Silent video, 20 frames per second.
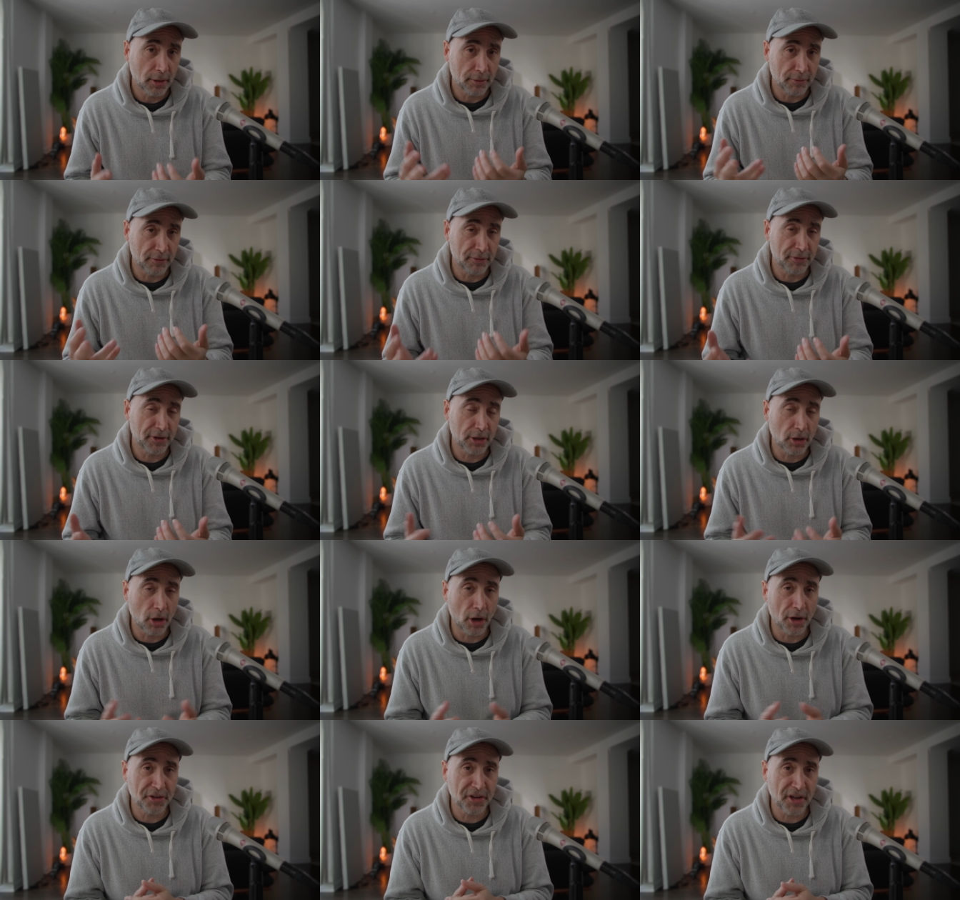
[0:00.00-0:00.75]
the
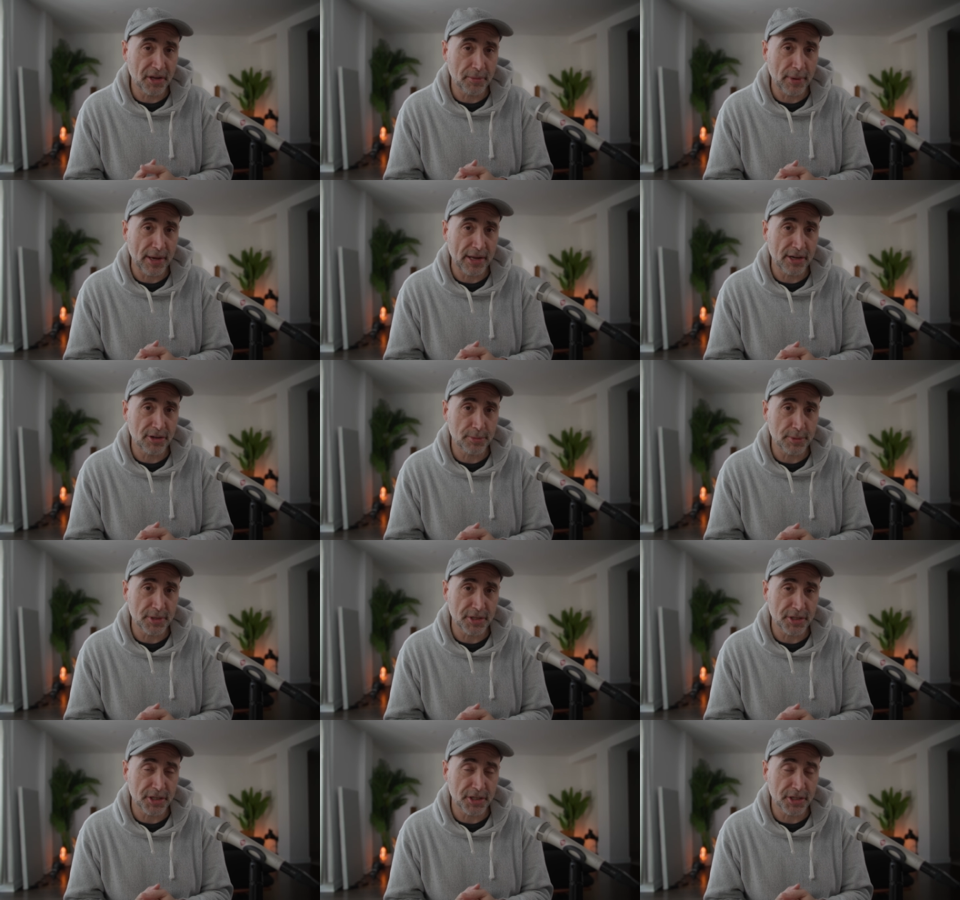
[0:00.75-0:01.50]
content
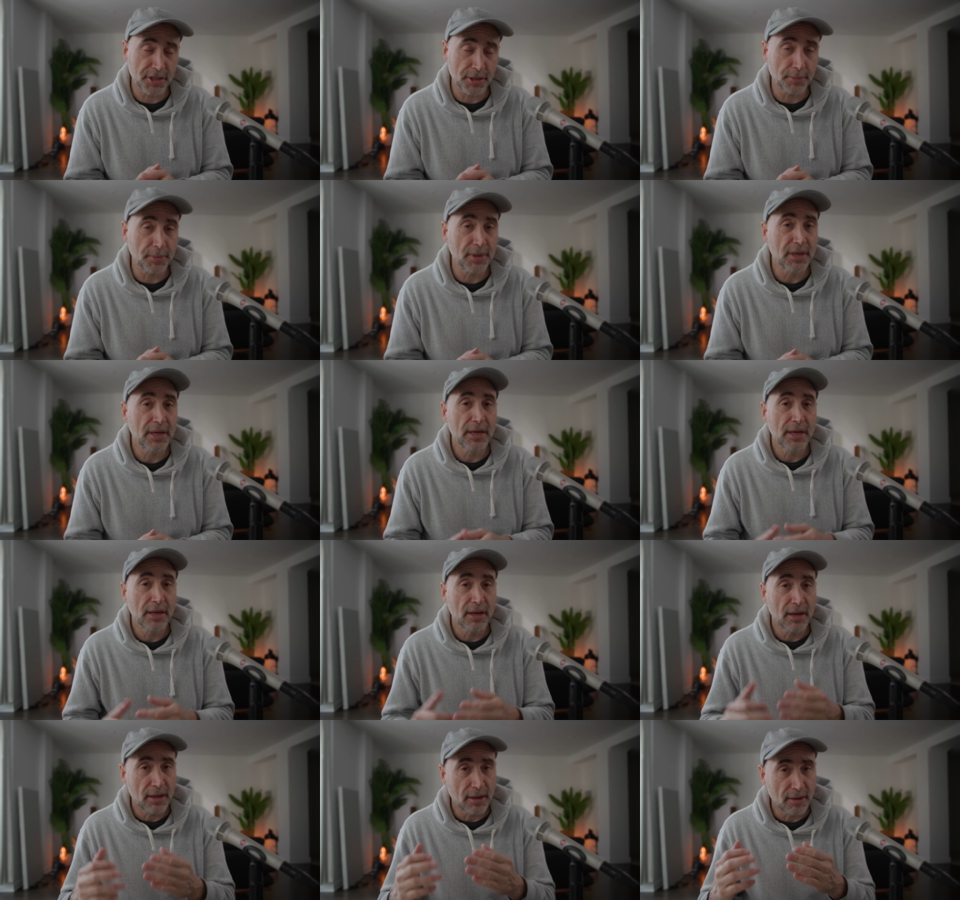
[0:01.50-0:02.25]
management system,
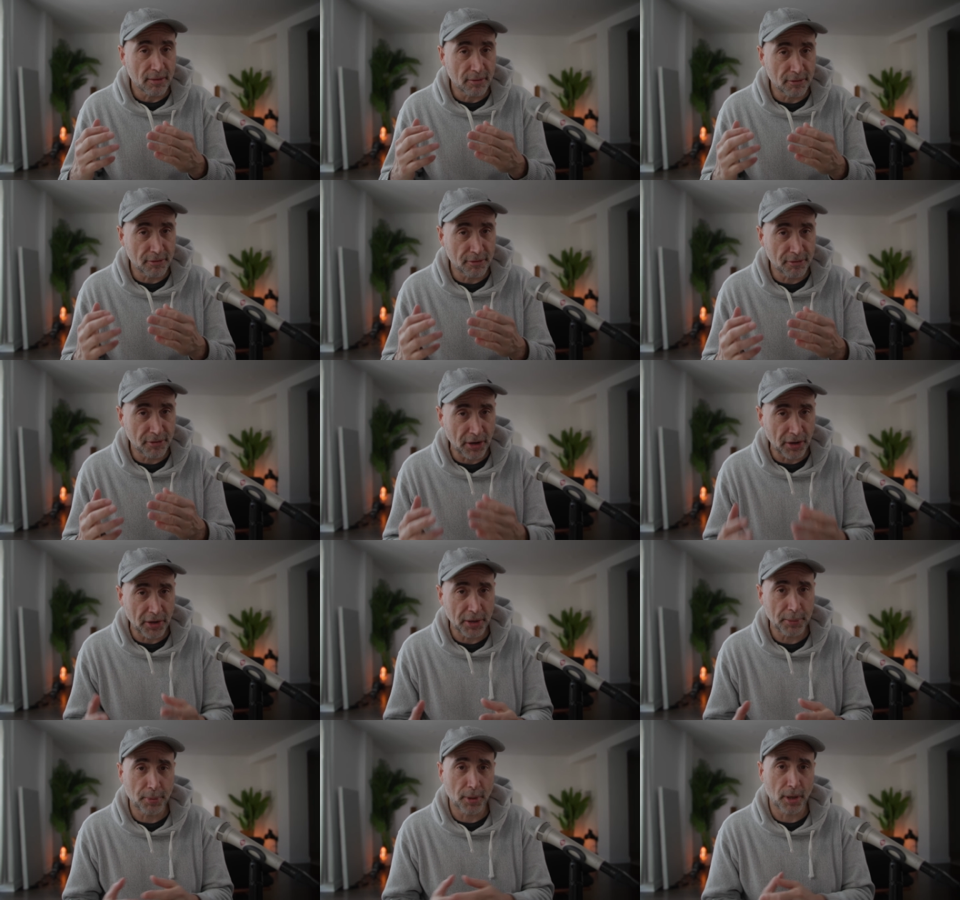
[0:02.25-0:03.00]

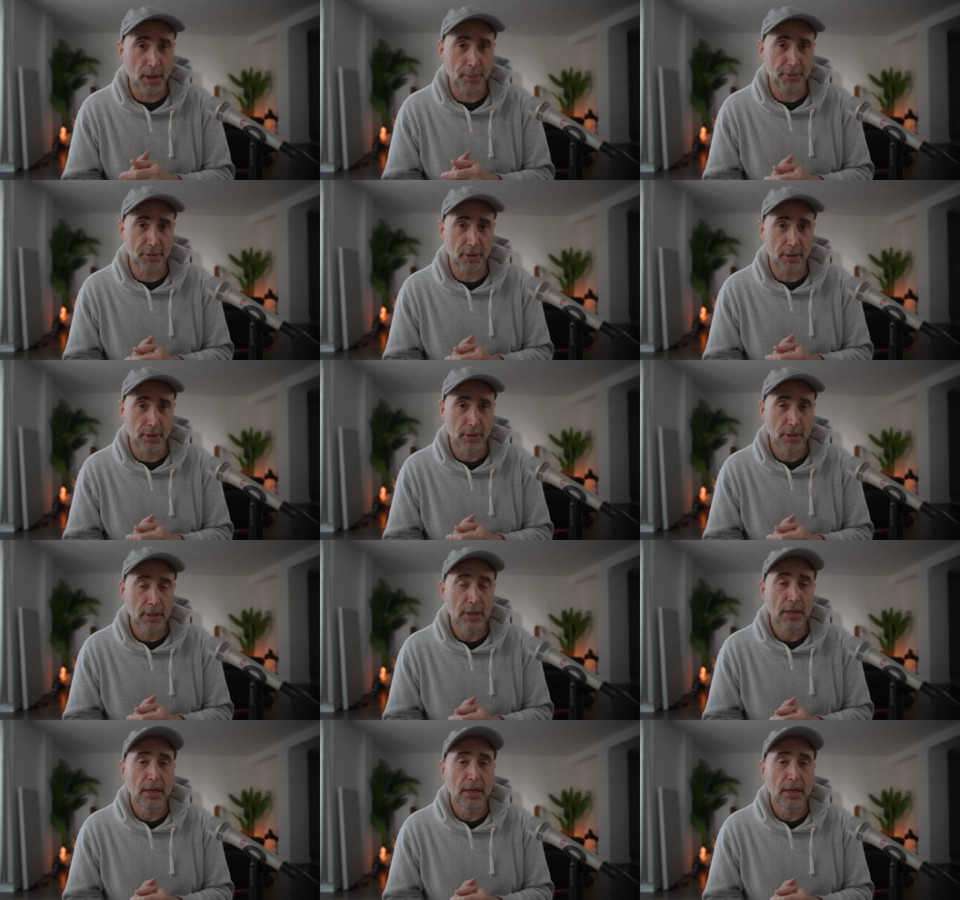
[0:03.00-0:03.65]
very popular.